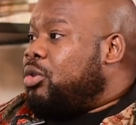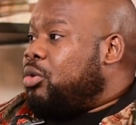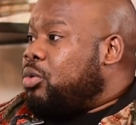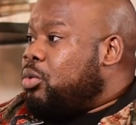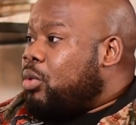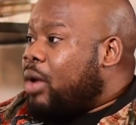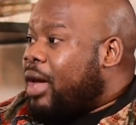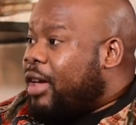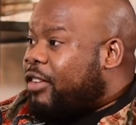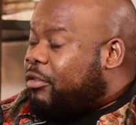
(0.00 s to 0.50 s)

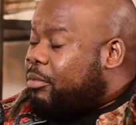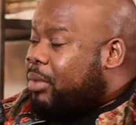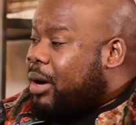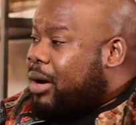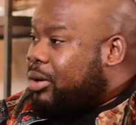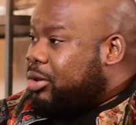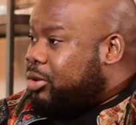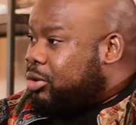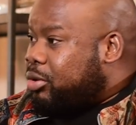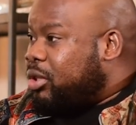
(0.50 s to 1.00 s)
You have
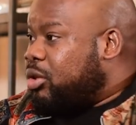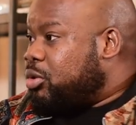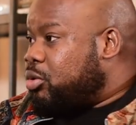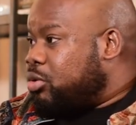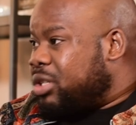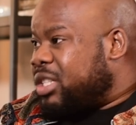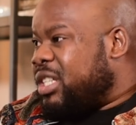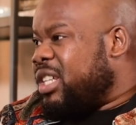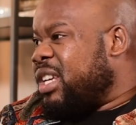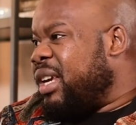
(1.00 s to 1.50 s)
power to
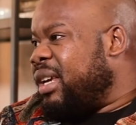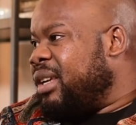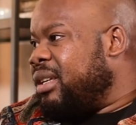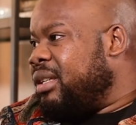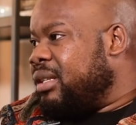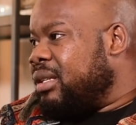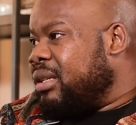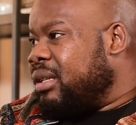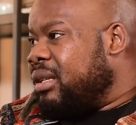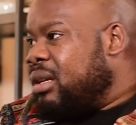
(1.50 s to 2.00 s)

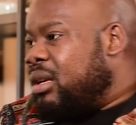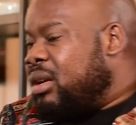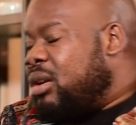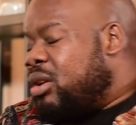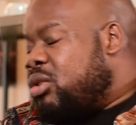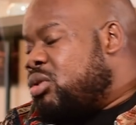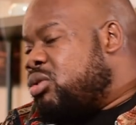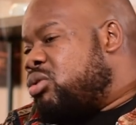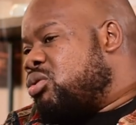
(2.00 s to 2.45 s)
negotiate. Mm-hmm.